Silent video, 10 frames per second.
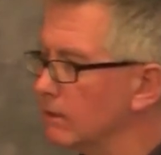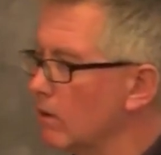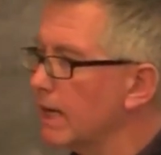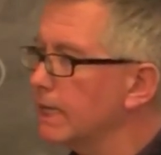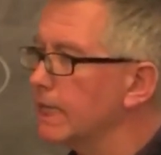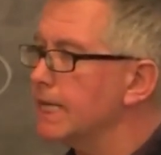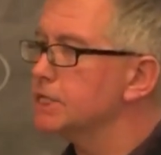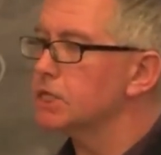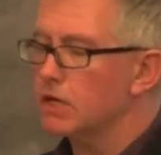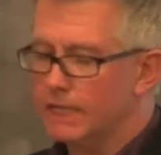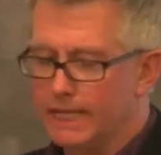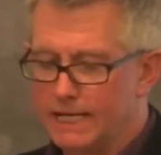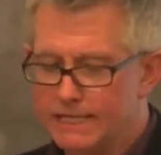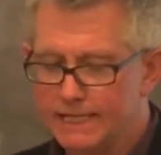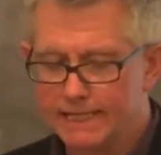way, Clay Shirky, I
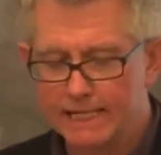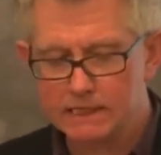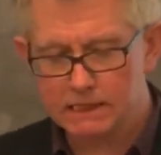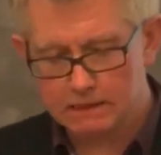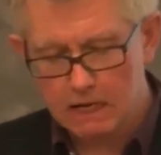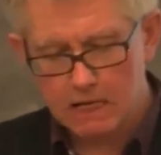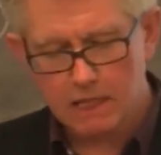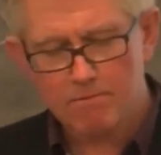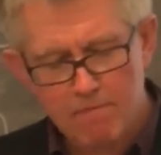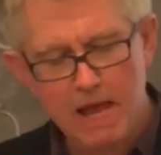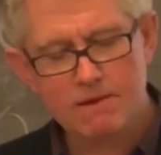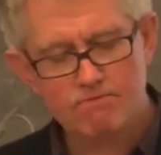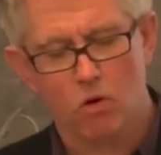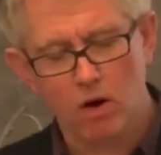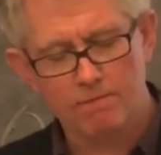think, gets the main
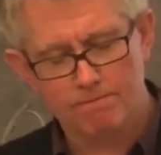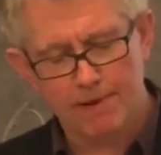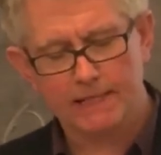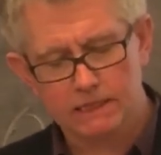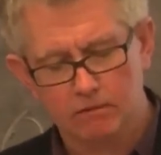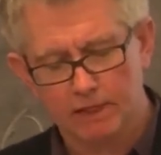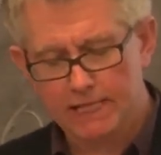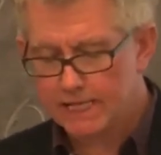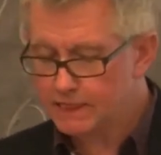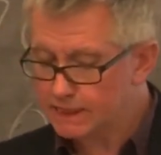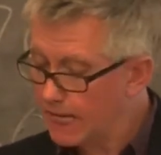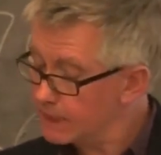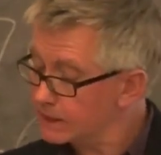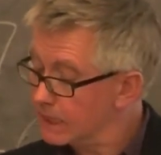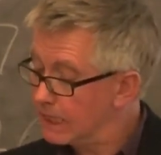point better when he
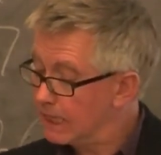says